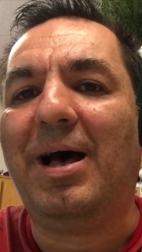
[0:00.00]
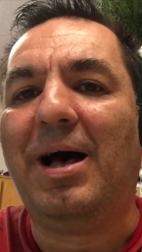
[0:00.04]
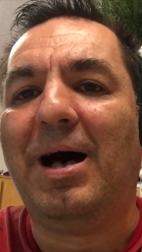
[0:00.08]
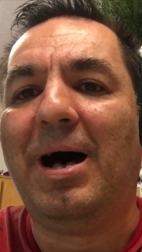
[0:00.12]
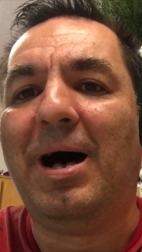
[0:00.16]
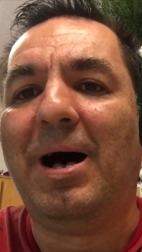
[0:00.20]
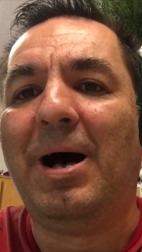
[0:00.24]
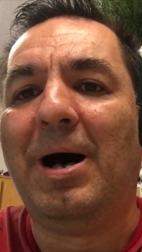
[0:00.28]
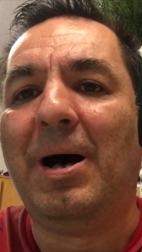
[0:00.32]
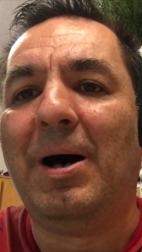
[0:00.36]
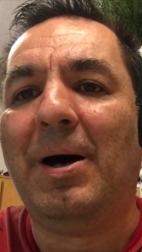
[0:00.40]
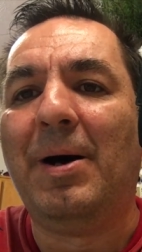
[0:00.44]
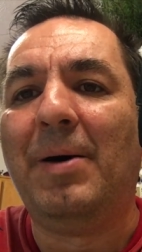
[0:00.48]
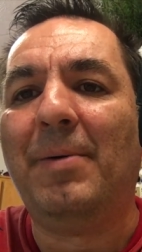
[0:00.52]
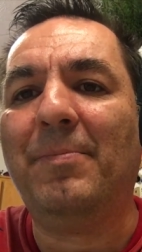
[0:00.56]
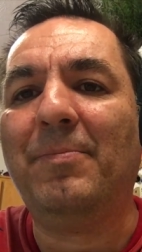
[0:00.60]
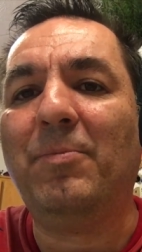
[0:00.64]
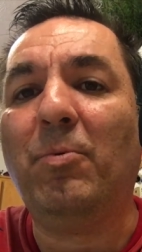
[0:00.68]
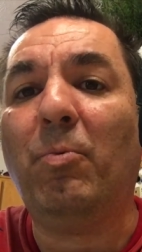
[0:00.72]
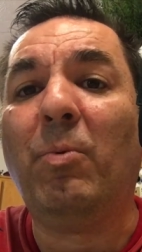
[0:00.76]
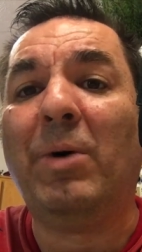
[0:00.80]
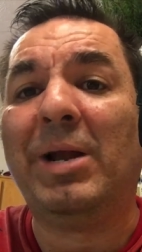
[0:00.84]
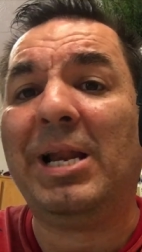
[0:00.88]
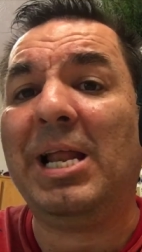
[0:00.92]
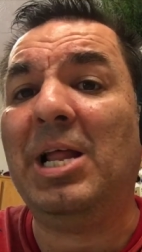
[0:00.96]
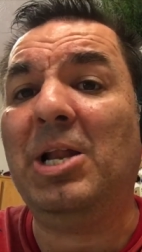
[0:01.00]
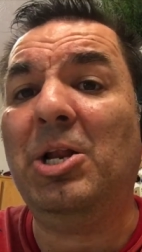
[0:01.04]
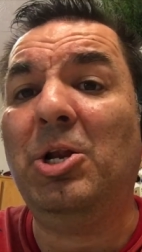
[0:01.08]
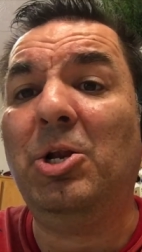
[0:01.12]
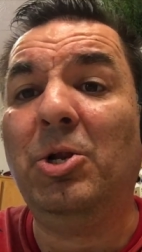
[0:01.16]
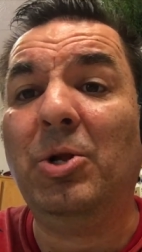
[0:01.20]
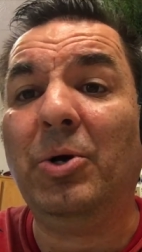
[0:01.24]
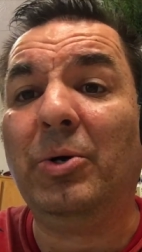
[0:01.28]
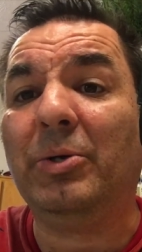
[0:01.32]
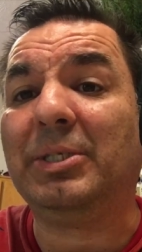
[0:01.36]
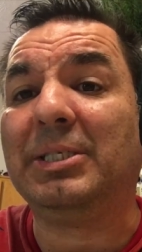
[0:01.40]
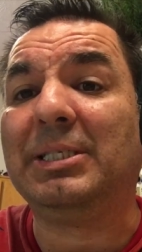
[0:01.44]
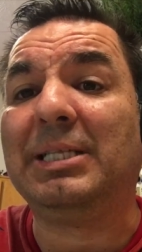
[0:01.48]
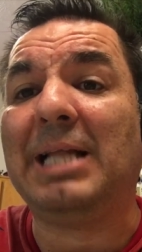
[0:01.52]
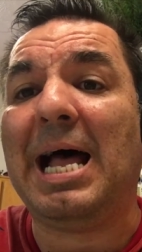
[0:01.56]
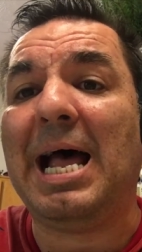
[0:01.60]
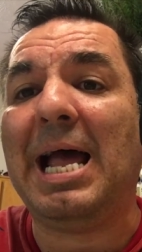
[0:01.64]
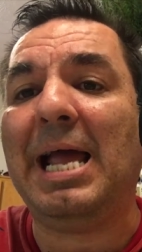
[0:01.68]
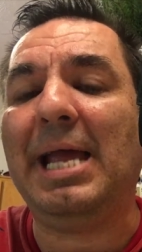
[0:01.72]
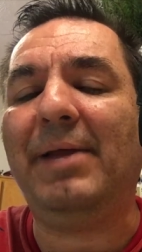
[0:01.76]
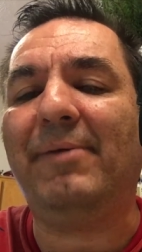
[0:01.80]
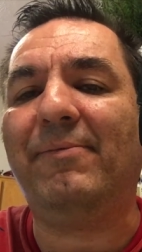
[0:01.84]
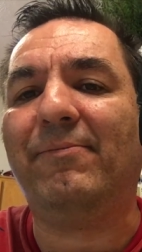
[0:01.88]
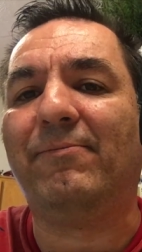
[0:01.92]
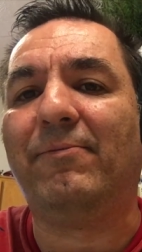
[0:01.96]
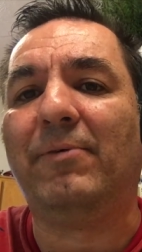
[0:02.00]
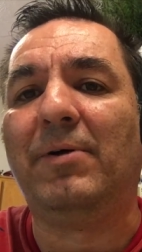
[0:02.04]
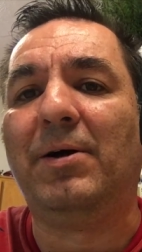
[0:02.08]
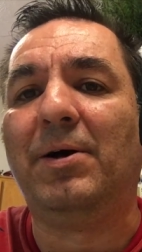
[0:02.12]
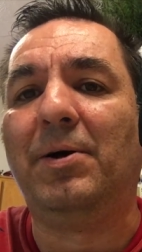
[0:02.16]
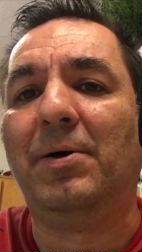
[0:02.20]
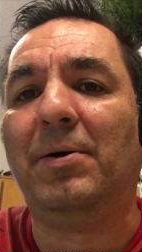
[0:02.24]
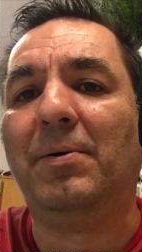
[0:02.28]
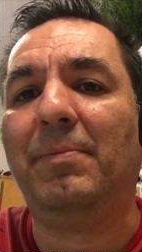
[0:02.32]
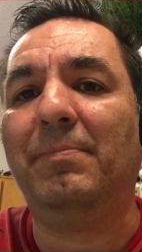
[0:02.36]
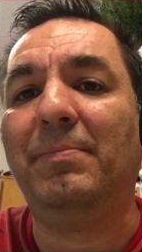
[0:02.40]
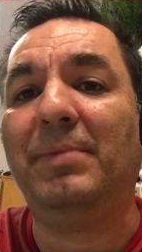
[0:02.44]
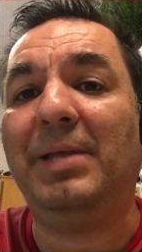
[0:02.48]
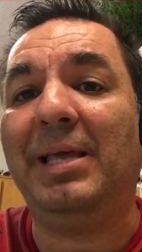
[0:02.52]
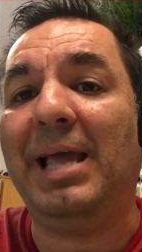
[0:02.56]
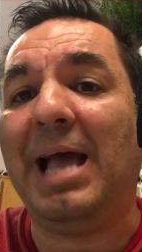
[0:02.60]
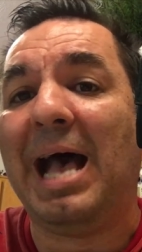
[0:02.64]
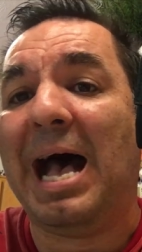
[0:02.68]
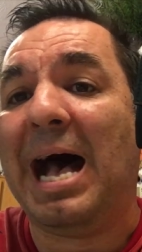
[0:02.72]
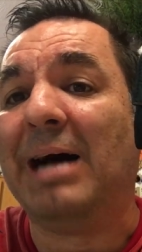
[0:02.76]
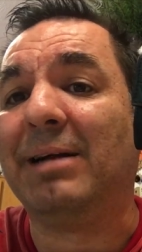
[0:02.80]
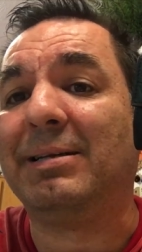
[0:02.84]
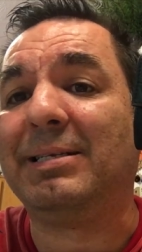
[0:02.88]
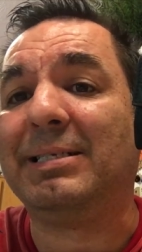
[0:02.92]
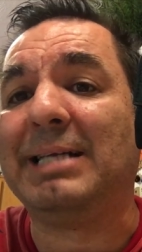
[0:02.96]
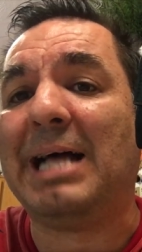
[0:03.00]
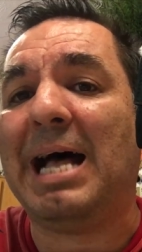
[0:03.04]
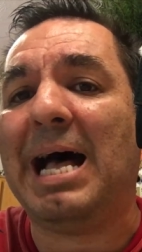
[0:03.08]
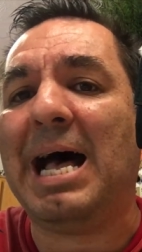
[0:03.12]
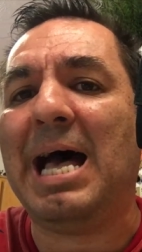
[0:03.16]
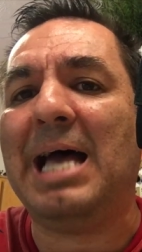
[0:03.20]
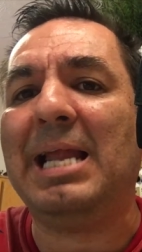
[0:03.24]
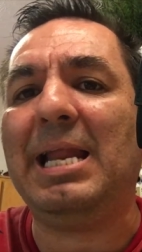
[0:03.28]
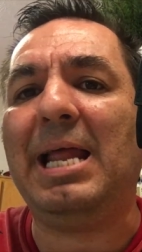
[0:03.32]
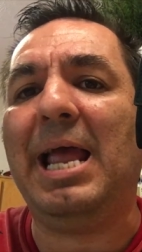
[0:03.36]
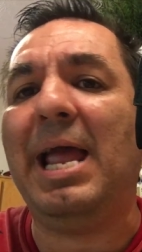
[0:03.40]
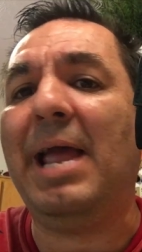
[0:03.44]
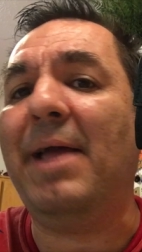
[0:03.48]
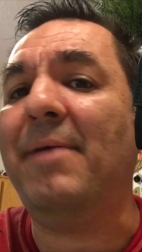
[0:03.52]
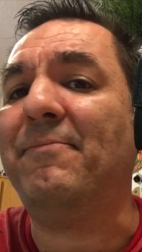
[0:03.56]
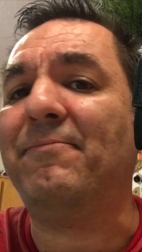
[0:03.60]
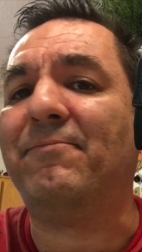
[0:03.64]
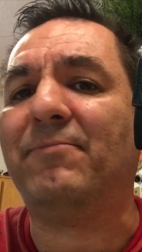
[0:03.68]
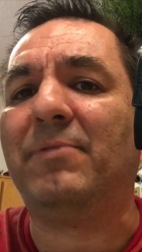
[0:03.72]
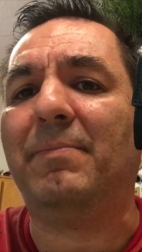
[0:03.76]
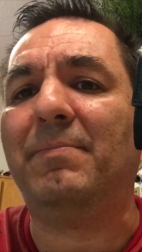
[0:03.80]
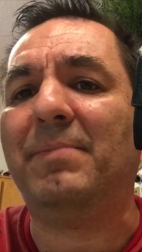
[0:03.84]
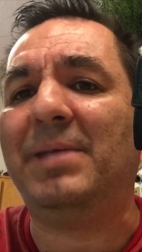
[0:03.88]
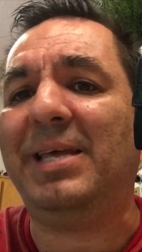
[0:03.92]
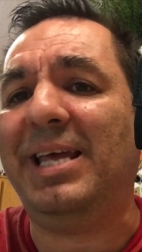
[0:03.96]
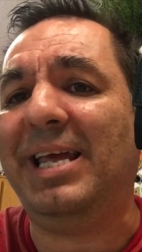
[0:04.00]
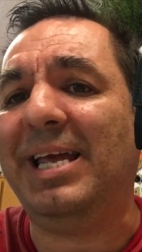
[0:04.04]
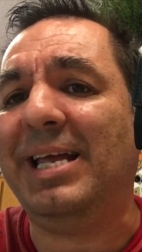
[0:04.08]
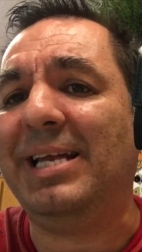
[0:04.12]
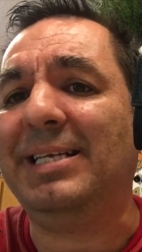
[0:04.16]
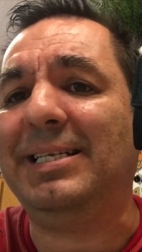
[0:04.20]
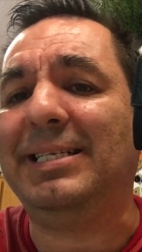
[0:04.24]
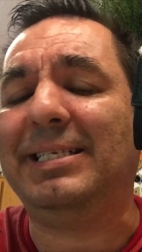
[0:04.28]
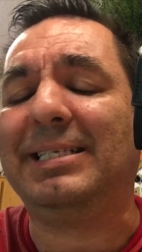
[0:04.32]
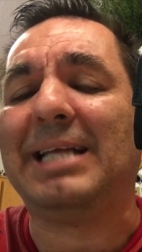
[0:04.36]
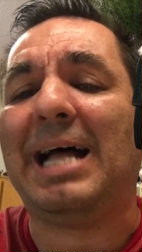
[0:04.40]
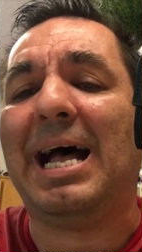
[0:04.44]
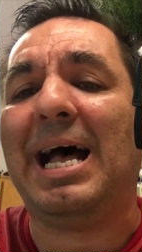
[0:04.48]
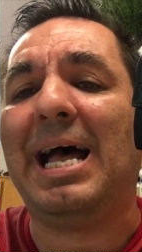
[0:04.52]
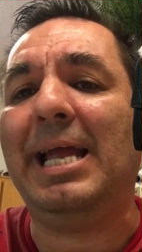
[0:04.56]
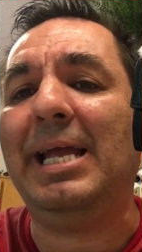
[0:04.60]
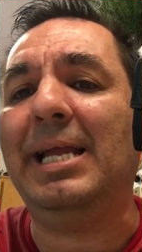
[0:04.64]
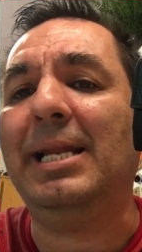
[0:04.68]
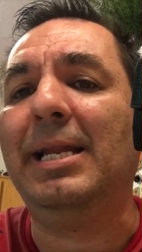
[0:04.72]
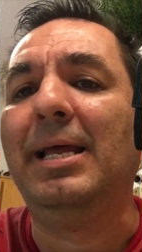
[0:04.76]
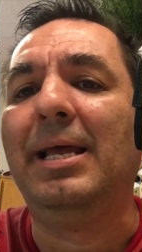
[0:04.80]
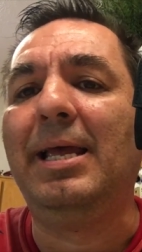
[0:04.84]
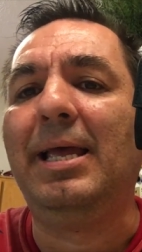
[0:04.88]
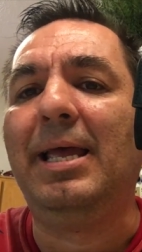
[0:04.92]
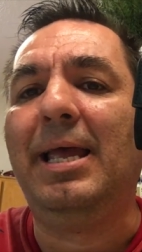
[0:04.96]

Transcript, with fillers: um, what it looks like from the outside and from the inside.